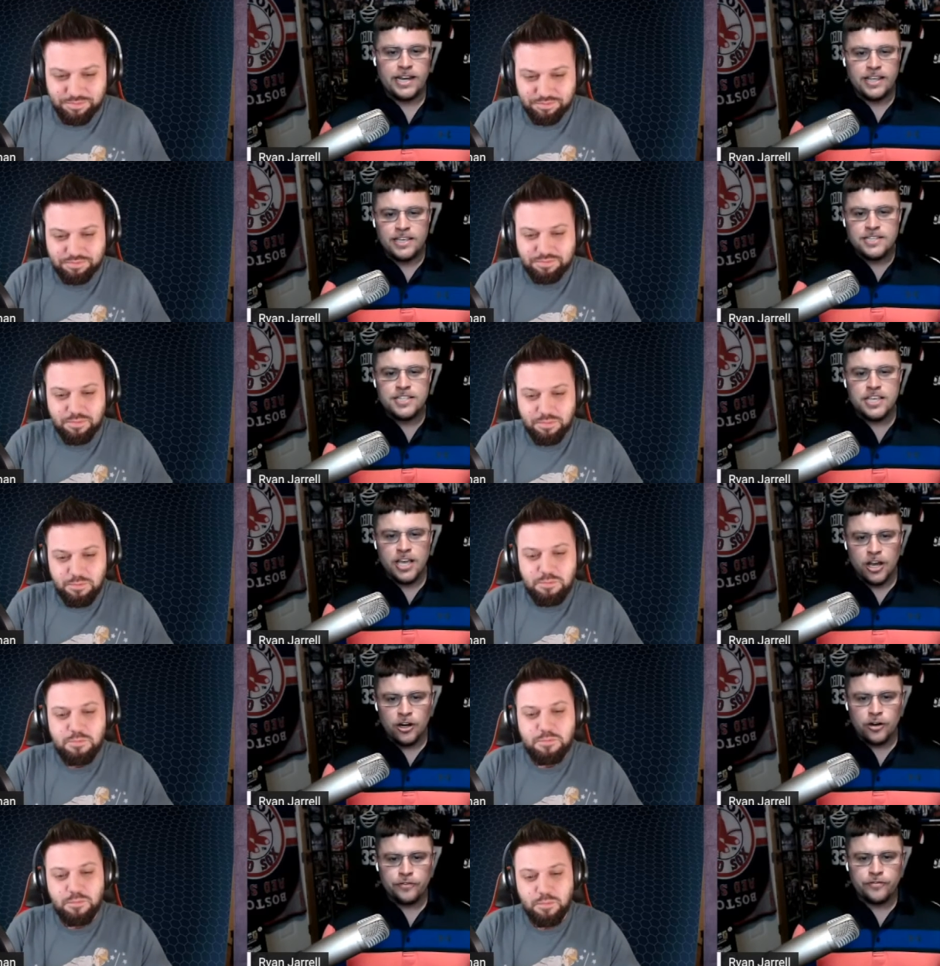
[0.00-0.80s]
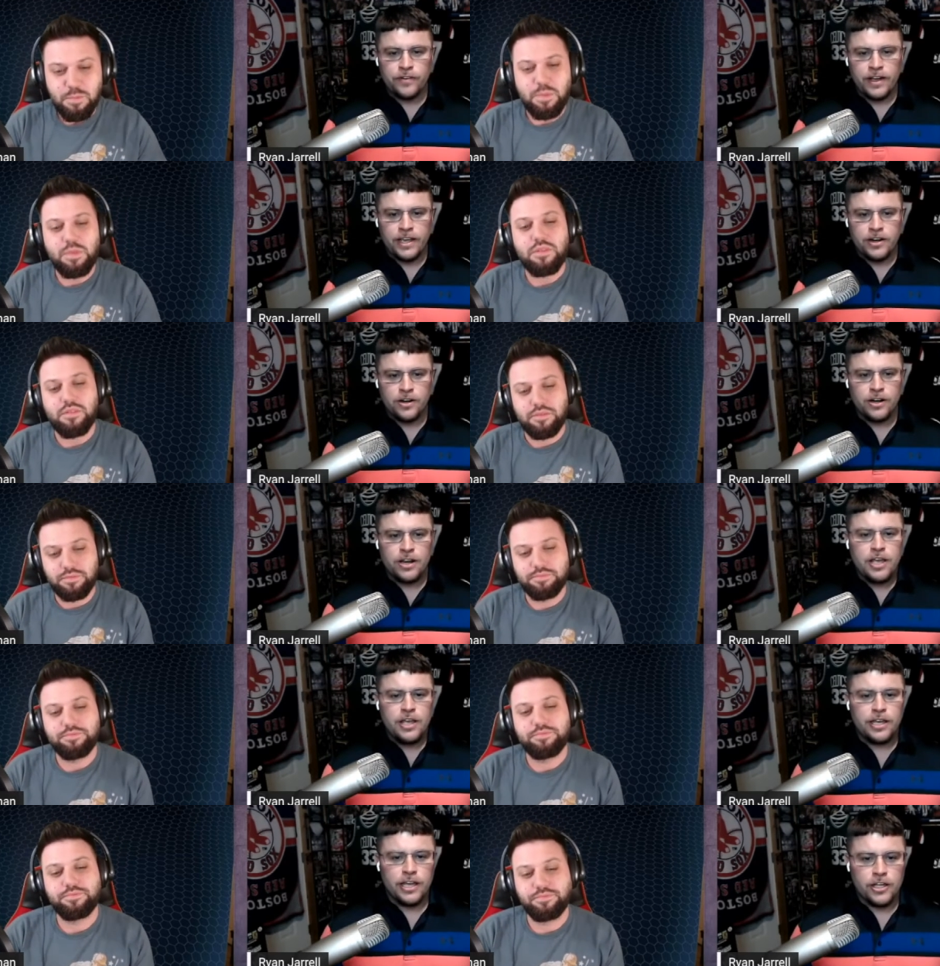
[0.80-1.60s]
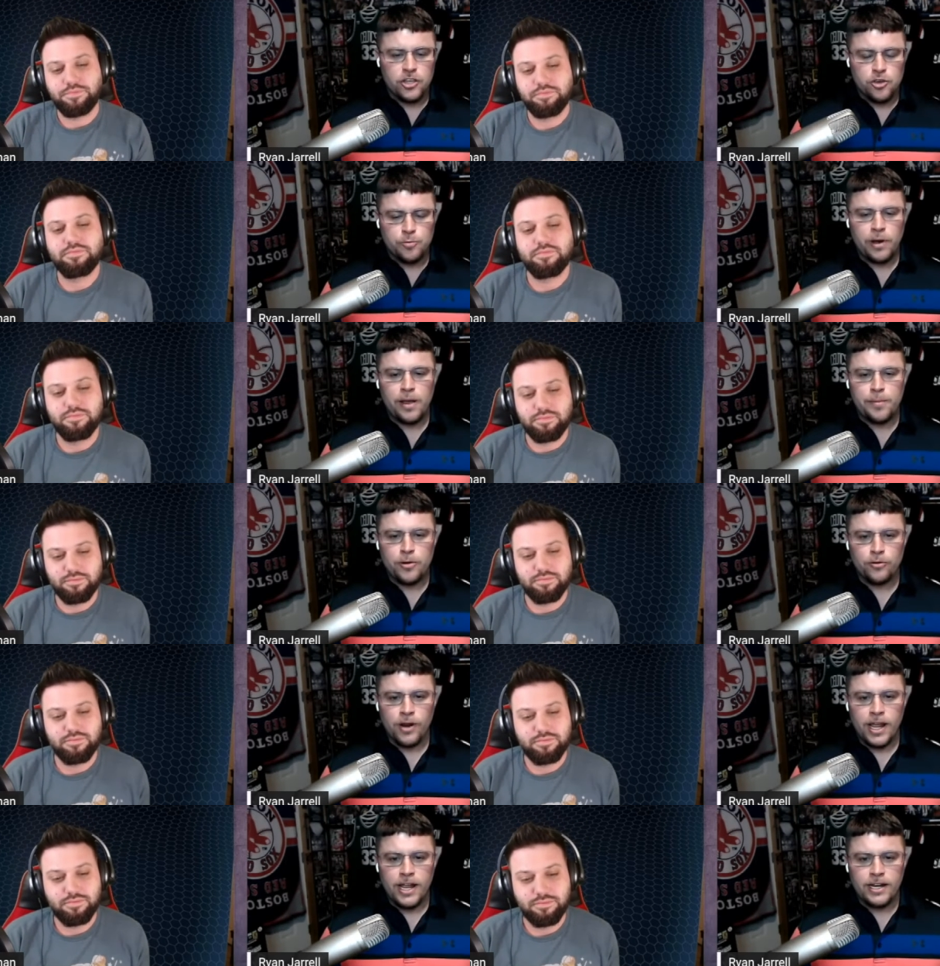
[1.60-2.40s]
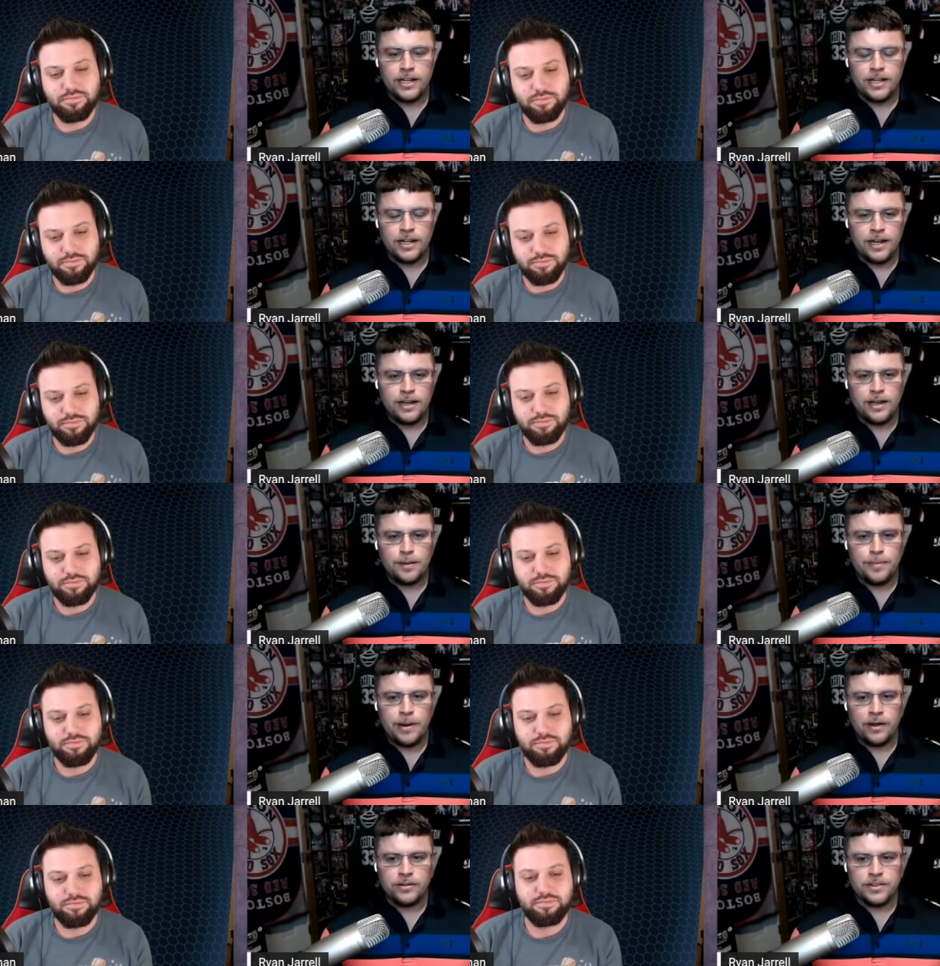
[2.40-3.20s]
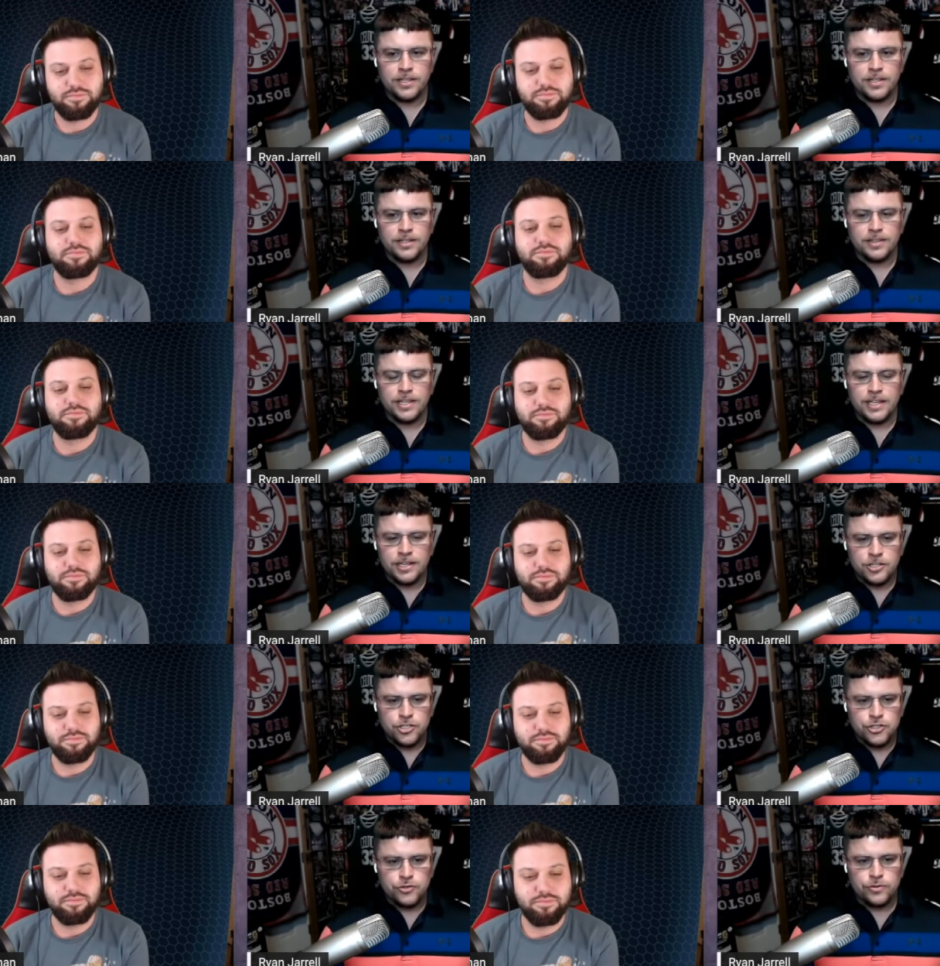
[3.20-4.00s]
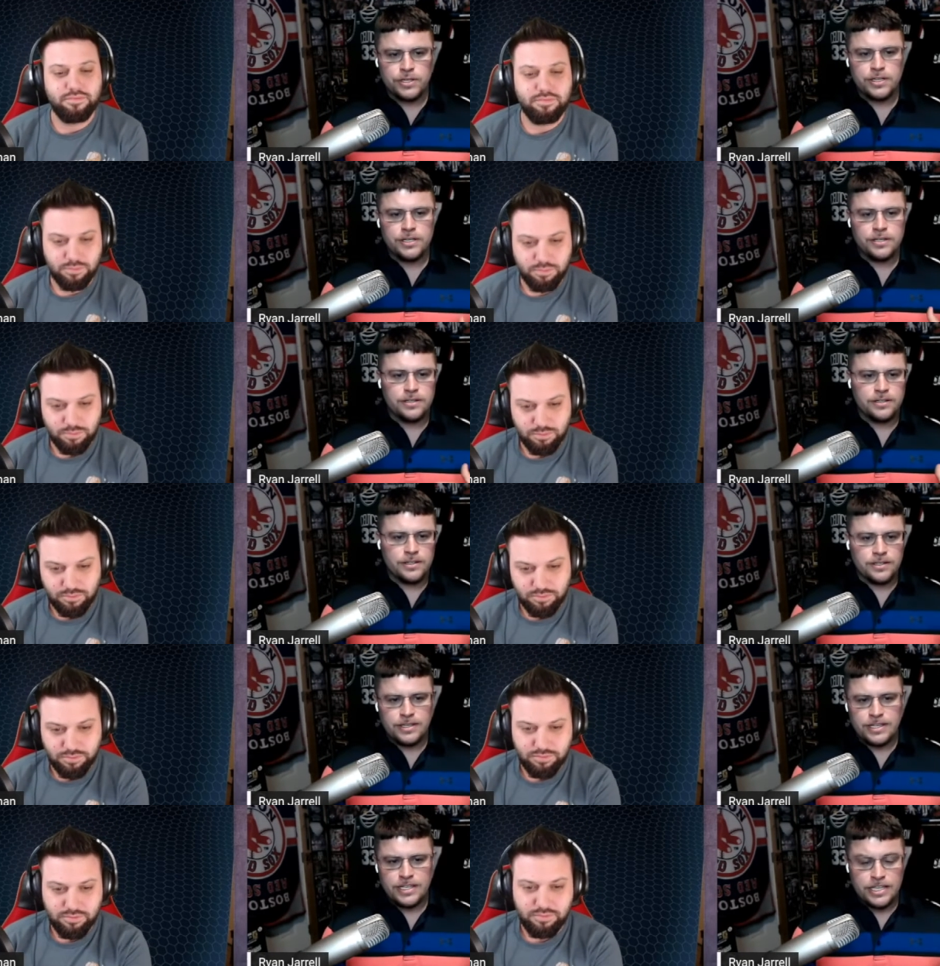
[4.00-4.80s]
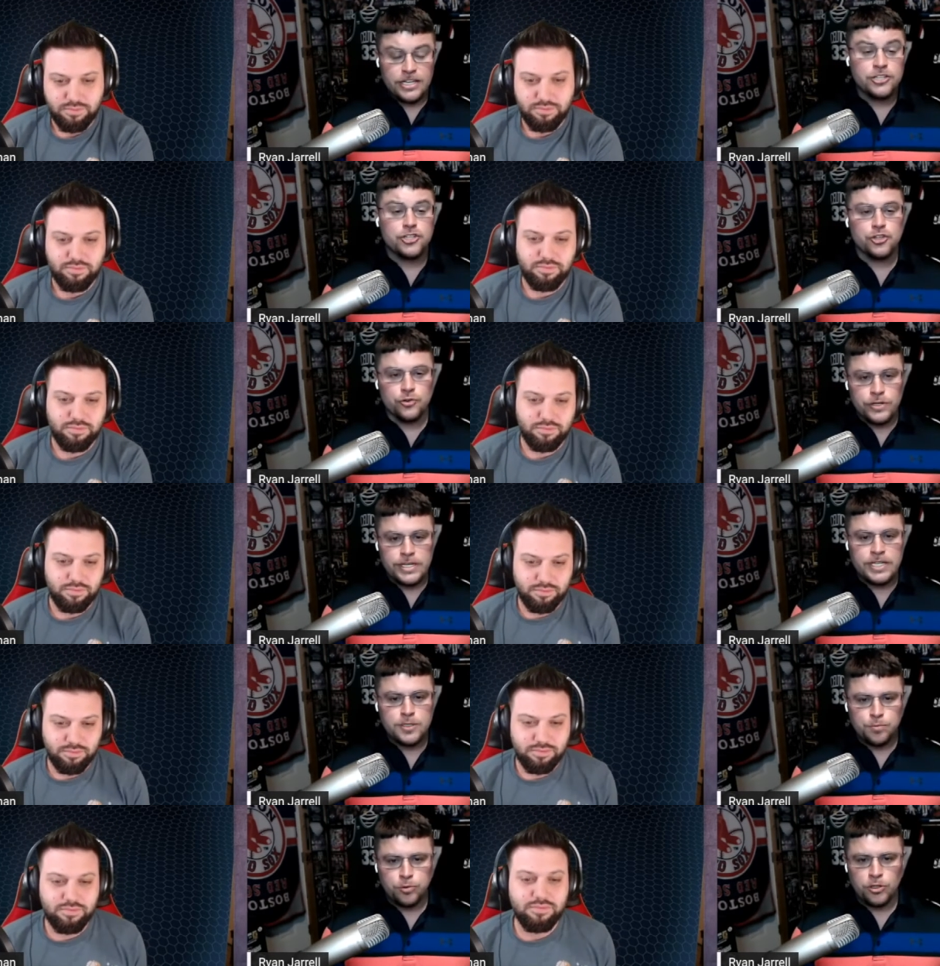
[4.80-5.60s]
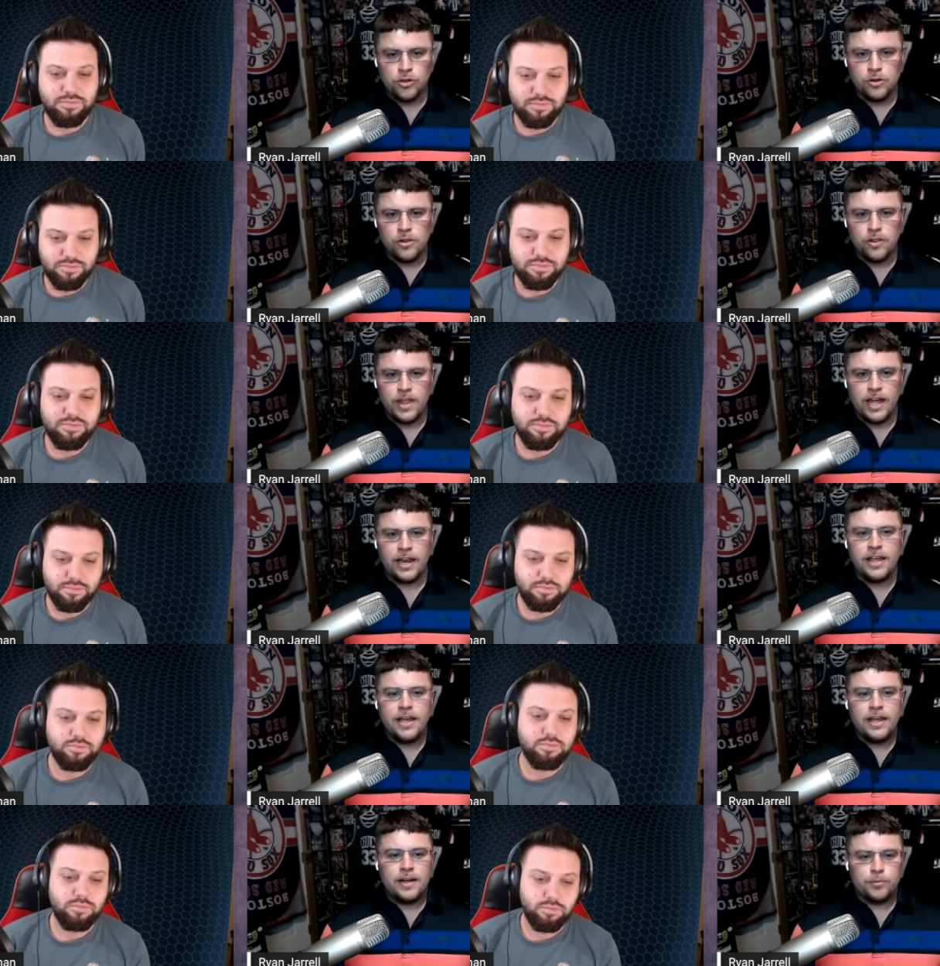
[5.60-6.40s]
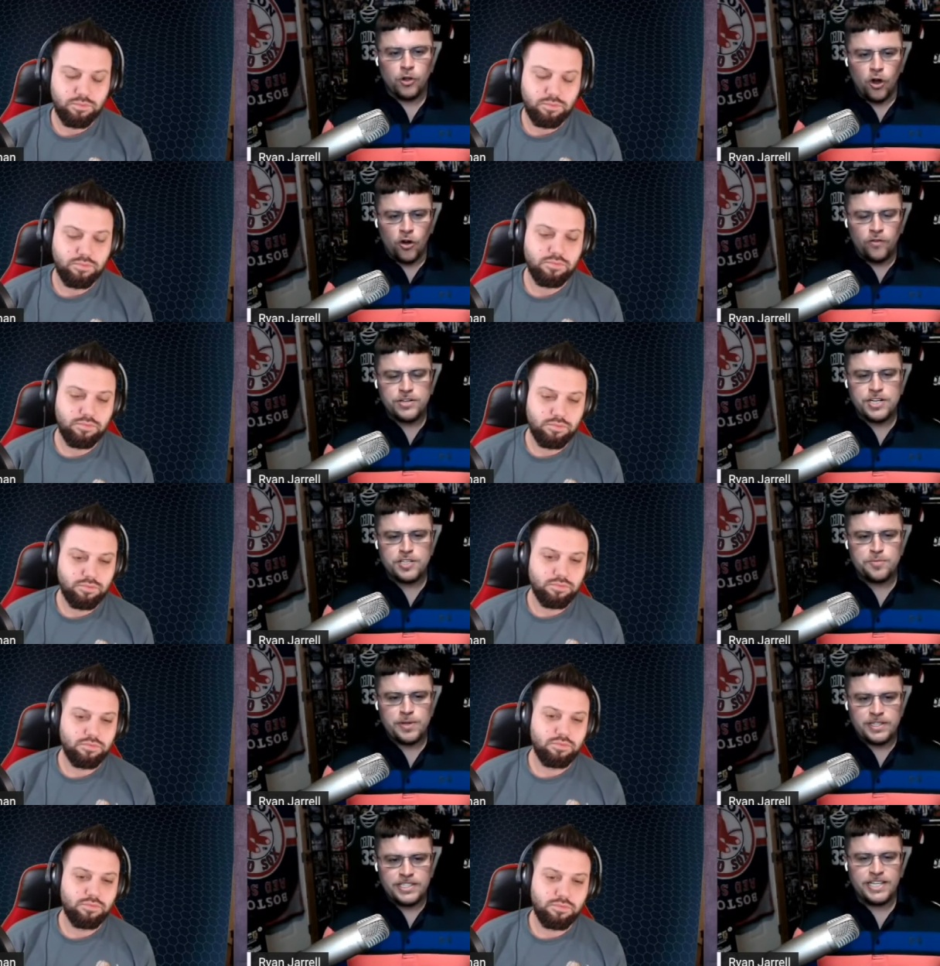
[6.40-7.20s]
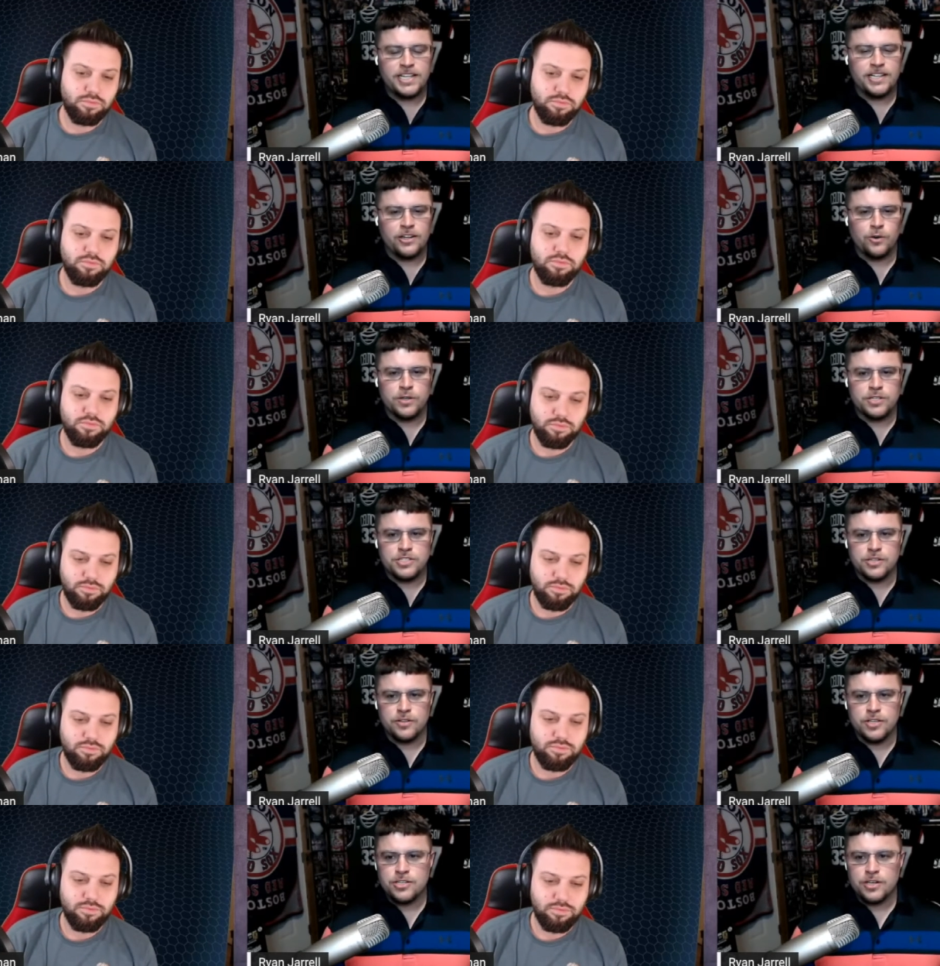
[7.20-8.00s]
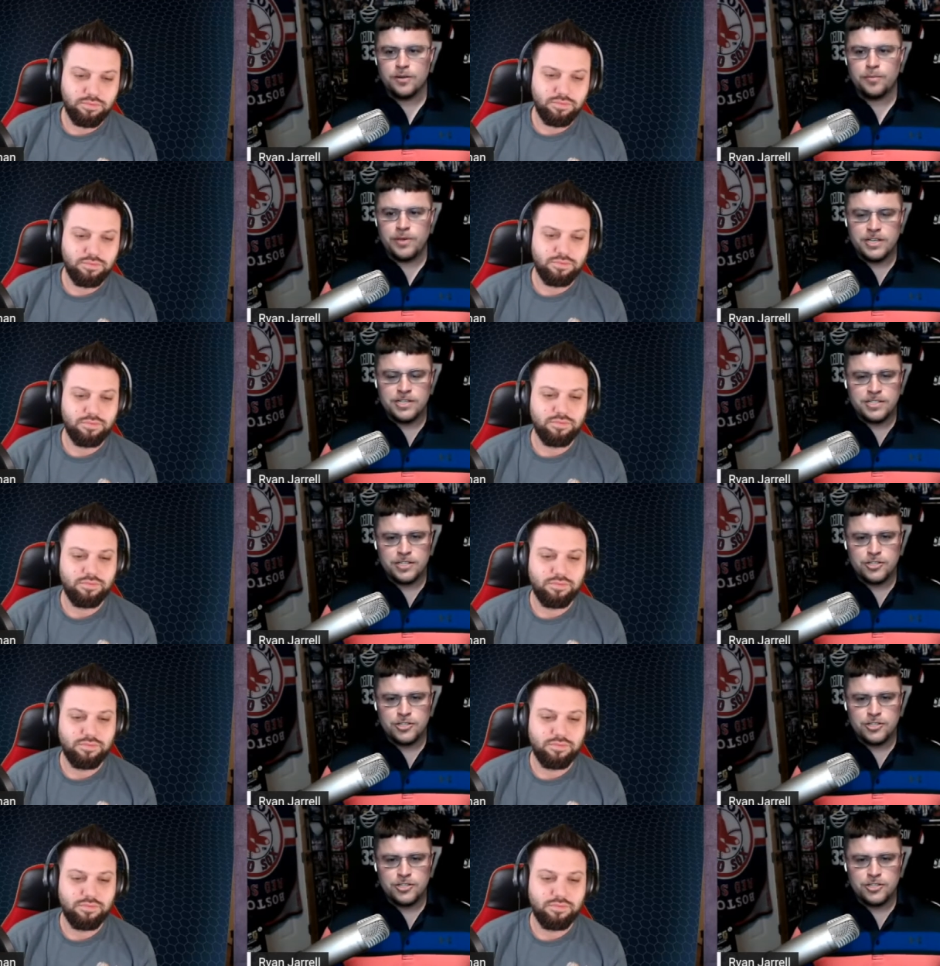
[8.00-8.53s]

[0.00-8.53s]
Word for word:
Speaker 1: and he's the younger fighter. And you might be right uh, about the the injury injuries plural that Blachowicz has been dealing with. So this could be a